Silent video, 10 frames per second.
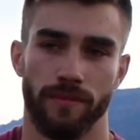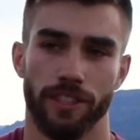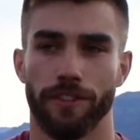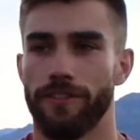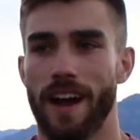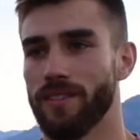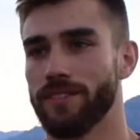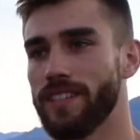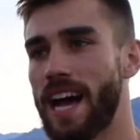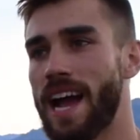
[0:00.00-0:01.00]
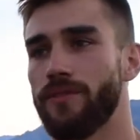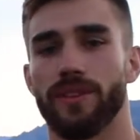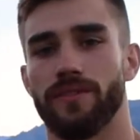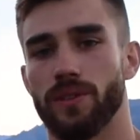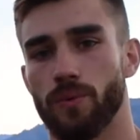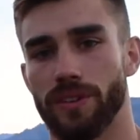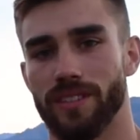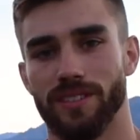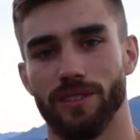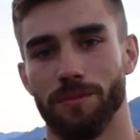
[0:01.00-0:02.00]
You're a fountain of life with every word
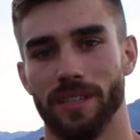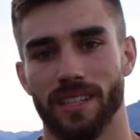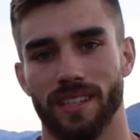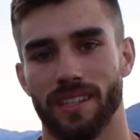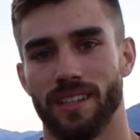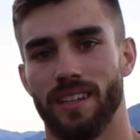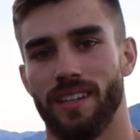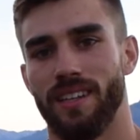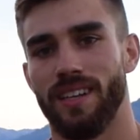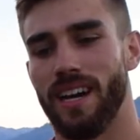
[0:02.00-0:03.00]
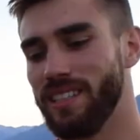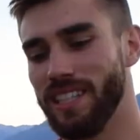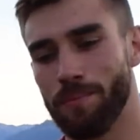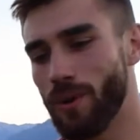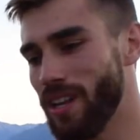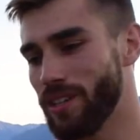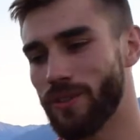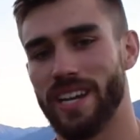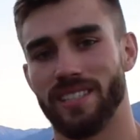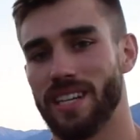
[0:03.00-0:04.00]
that you speak. a deep well of
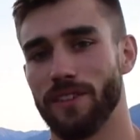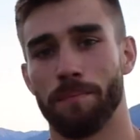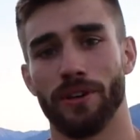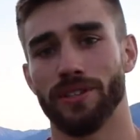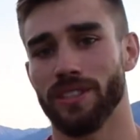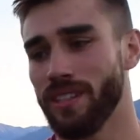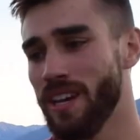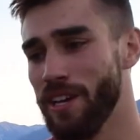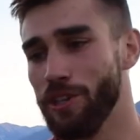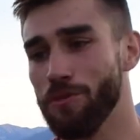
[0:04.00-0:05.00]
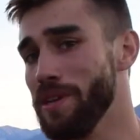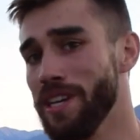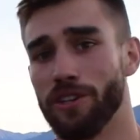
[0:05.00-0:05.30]
grace to every person you meet.